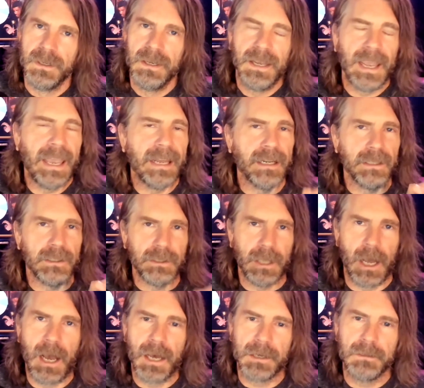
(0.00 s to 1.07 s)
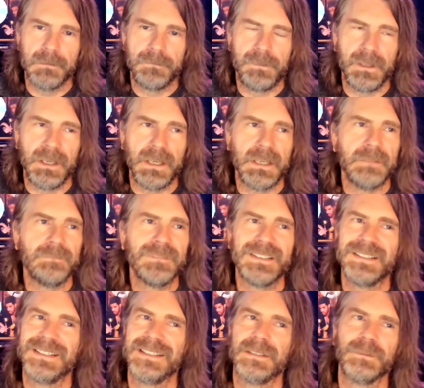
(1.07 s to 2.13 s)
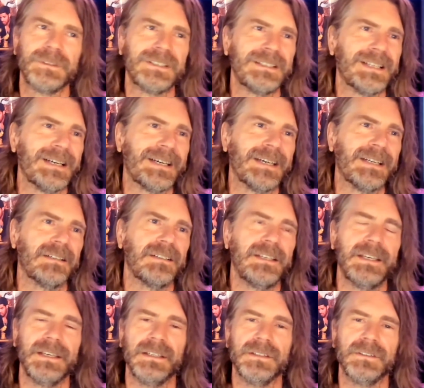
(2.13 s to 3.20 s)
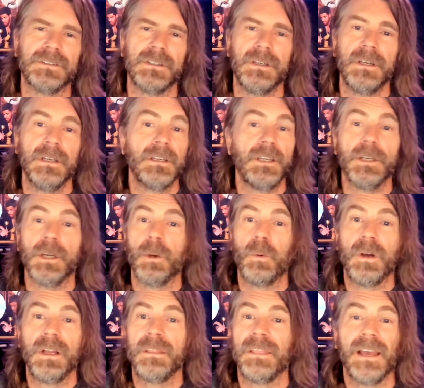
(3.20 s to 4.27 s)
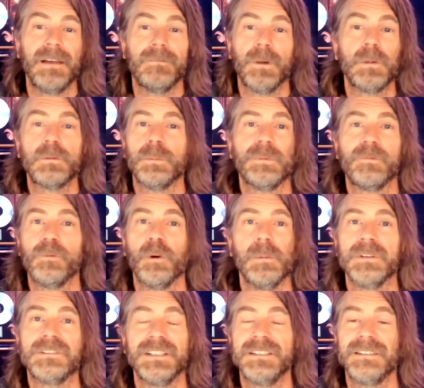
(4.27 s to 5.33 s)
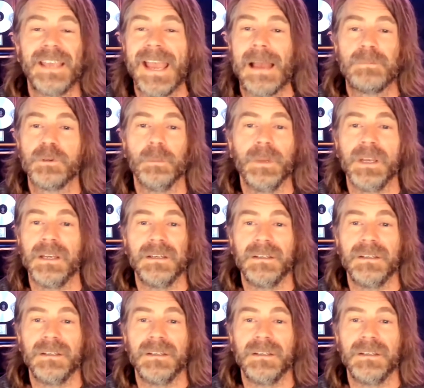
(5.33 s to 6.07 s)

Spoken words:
And a lot of the, I don't really like it, is, you know what? That vocal performance didn't capture me.